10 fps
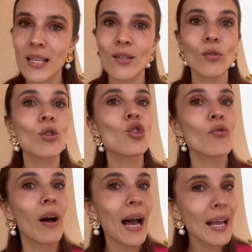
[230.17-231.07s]
So
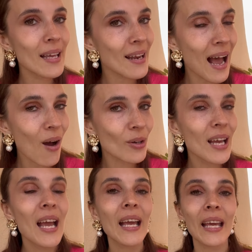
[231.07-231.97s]
try it out.
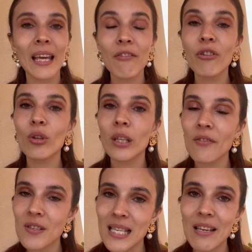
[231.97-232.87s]
If you
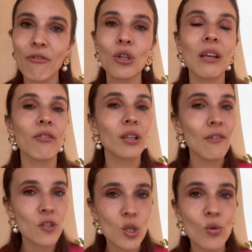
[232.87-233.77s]
love seafood, if you
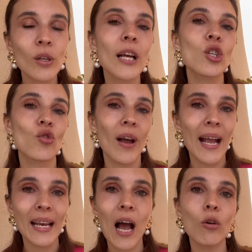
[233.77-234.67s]
love tuna,
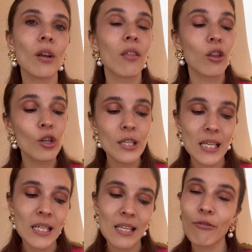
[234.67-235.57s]
try it out.
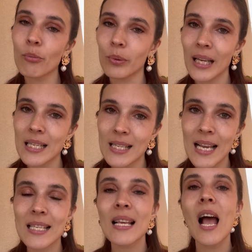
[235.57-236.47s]
13 different
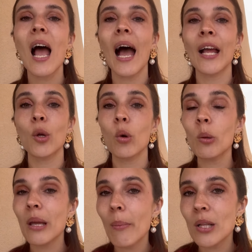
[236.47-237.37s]
places, and you
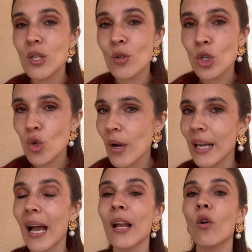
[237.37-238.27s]
will be able to
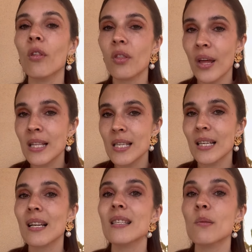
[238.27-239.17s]
enjoy an
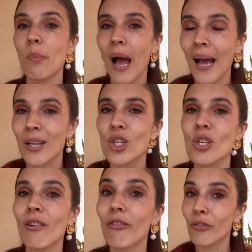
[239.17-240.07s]
authentic
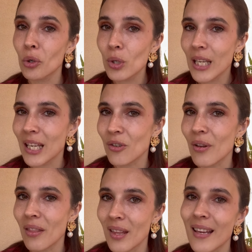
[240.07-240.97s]
Spanish food here
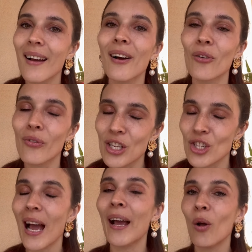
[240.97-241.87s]
in the
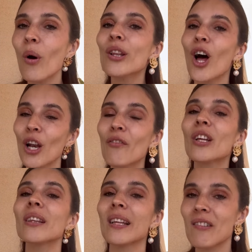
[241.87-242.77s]
region. I know a lot of
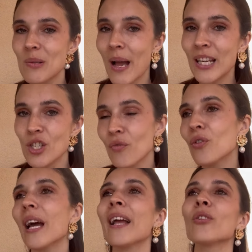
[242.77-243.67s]
you love Spanish
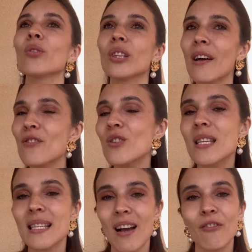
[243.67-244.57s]
food, and you love to
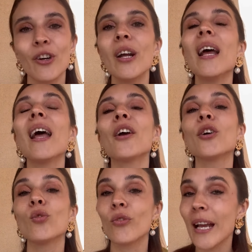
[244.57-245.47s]
discover
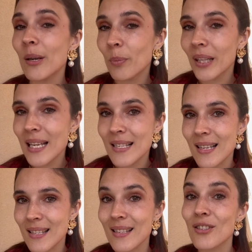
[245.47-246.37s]
great
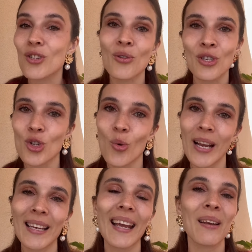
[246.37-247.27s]
places to
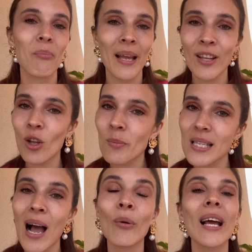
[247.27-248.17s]
enjoy it in Benidorm
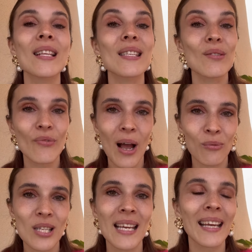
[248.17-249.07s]
town and
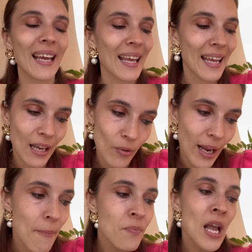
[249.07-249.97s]
surrounding
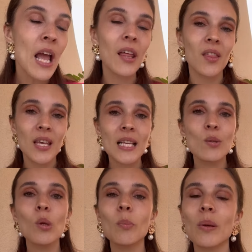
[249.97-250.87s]
area.
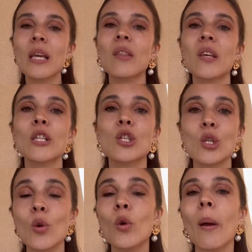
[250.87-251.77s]
These will be the
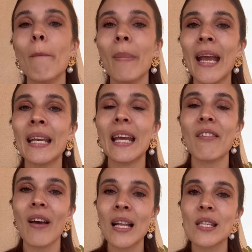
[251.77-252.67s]
two main
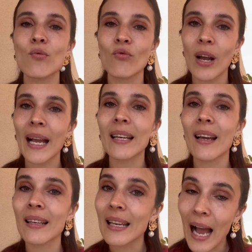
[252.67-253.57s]
events right
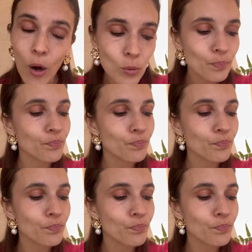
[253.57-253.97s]
now.